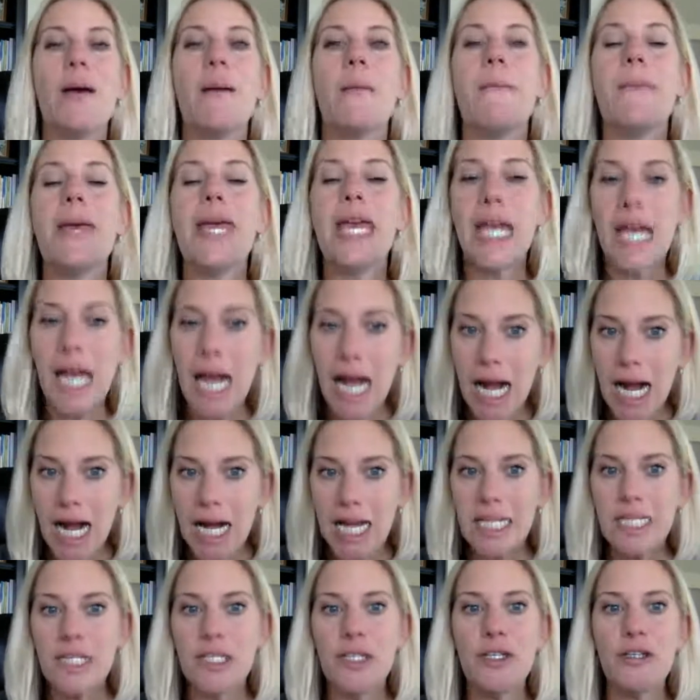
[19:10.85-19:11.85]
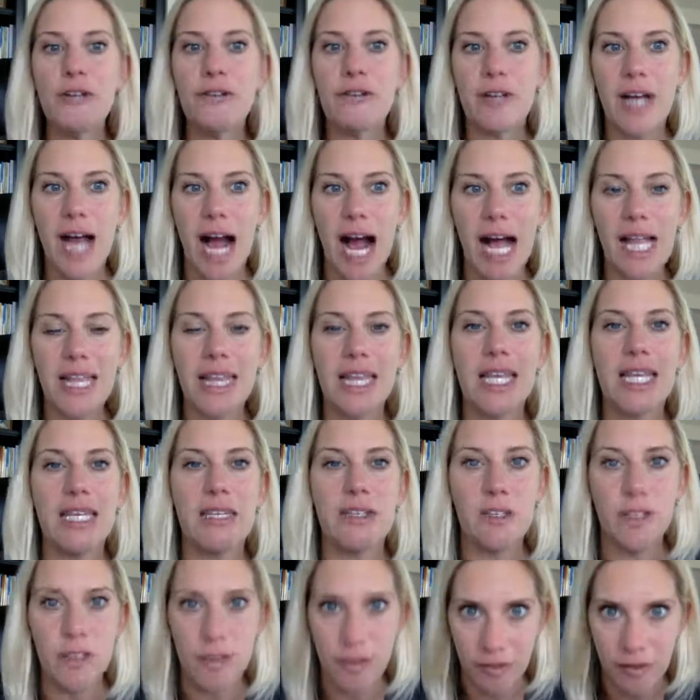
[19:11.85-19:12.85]
because you've got
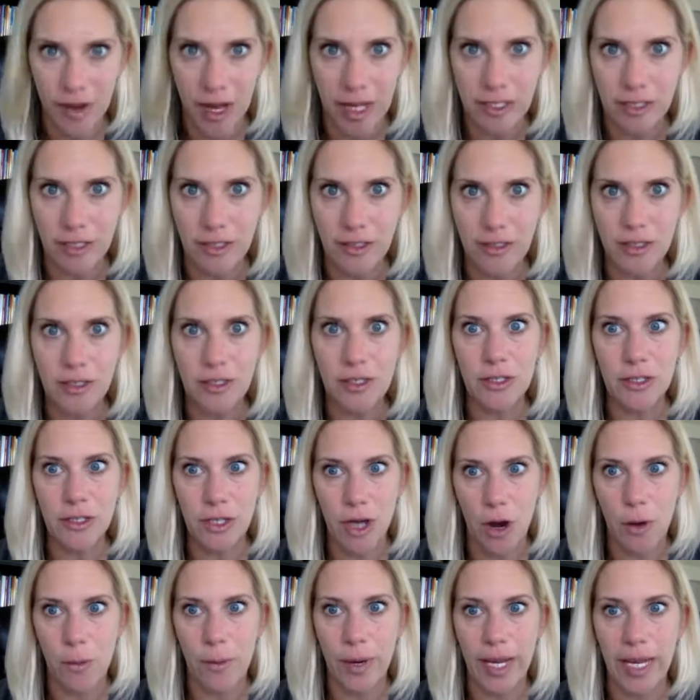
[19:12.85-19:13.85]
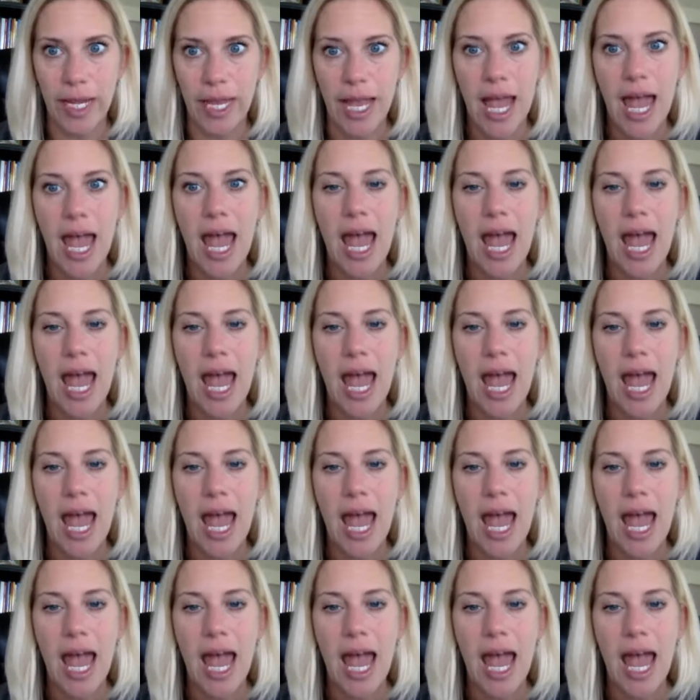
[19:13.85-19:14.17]
these funnels going.